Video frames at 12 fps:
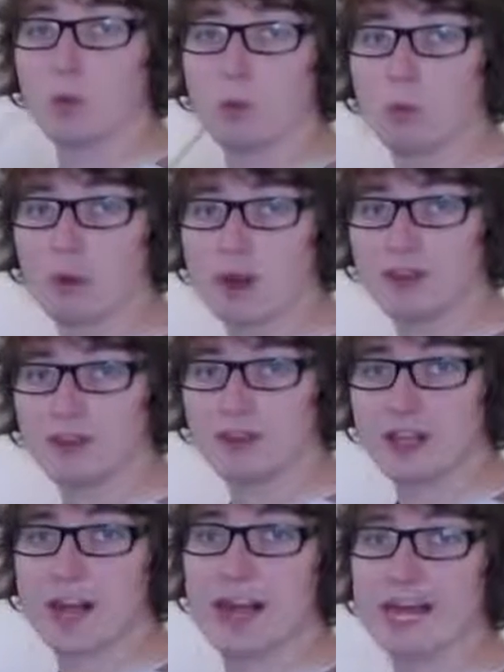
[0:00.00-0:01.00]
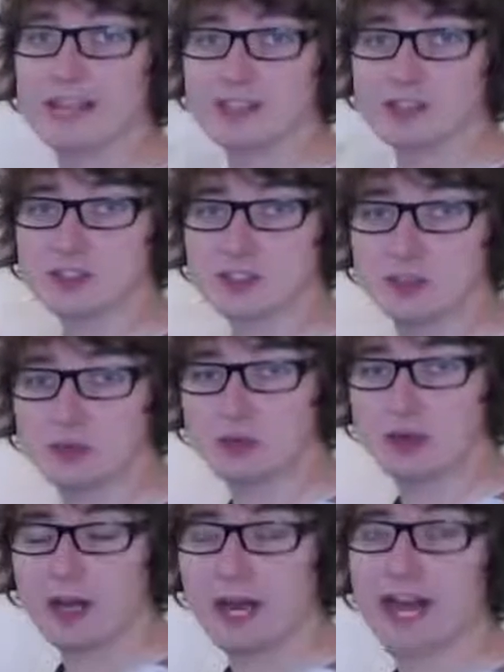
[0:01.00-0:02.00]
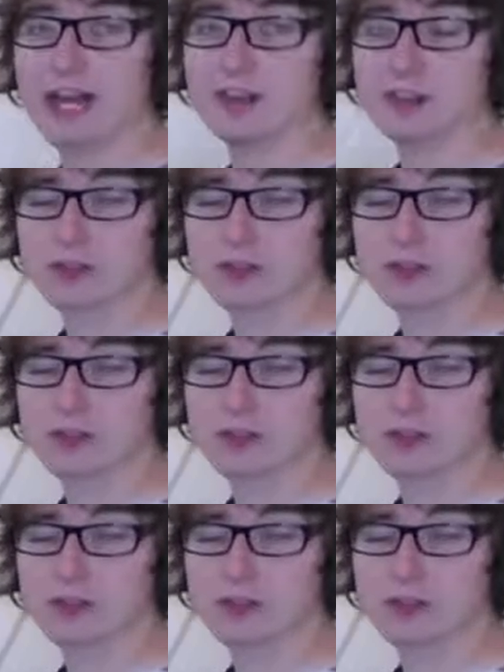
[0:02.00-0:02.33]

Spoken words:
1 and 2 and